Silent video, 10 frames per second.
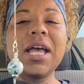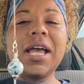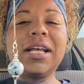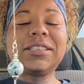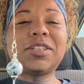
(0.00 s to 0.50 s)

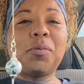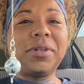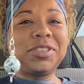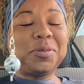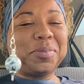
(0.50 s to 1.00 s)
And so
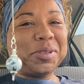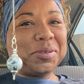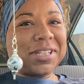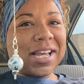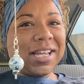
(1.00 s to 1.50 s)
Mr.
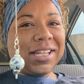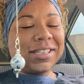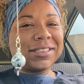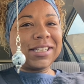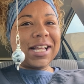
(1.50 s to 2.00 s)
Blue Jay
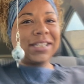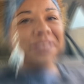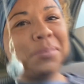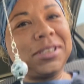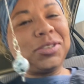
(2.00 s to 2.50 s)
is glad
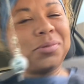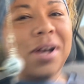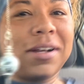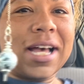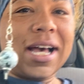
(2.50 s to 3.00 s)
to meet you
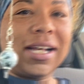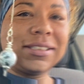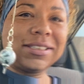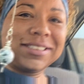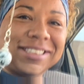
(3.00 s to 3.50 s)
all,
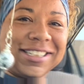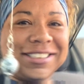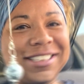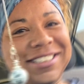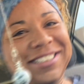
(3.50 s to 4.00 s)
guys. Yeah,
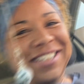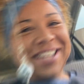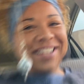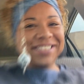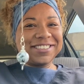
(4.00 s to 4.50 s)
see
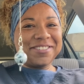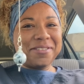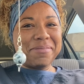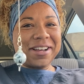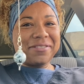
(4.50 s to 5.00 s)
how he's
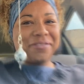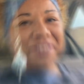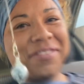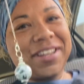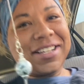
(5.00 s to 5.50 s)
going back and
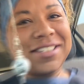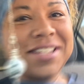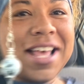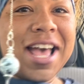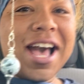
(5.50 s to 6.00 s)
forth, yes.
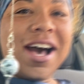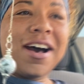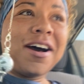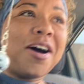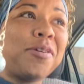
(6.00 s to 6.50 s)

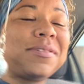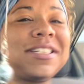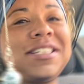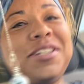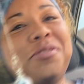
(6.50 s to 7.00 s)
Hopes
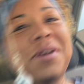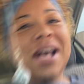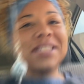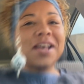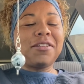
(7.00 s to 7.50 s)
to see you
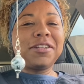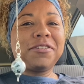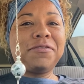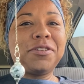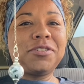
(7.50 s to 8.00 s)
guys all in
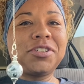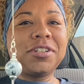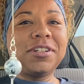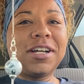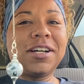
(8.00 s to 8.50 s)
the
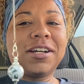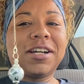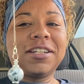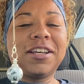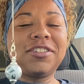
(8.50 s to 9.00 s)
future.
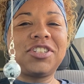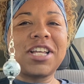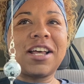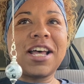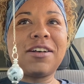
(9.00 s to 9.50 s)
Another
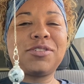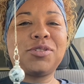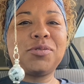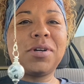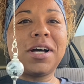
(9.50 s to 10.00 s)
shout out
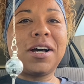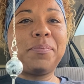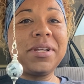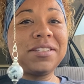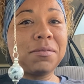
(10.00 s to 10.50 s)

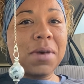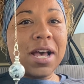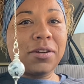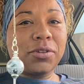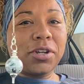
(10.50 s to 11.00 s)
to Peace of
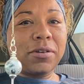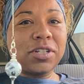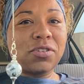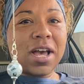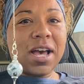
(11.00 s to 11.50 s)
Mind on
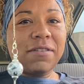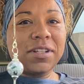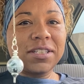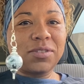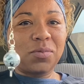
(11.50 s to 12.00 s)
Uri Drive.
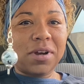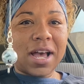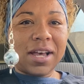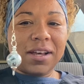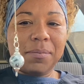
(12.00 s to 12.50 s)
This is where
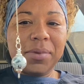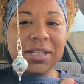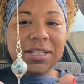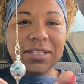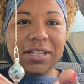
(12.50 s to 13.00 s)
I
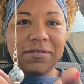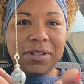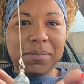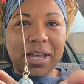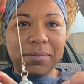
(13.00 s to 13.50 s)
picked this
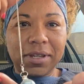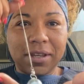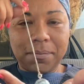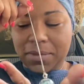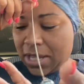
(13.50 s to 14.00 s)
lovely baby
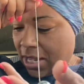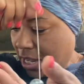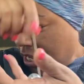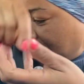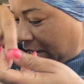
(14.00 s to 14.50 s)
up
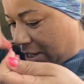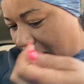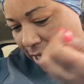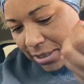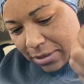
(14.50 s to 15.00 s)
in a
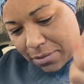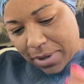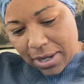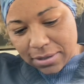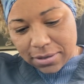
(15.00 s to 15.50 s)
nice little
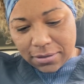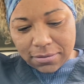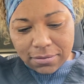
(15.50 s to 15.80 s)
box too.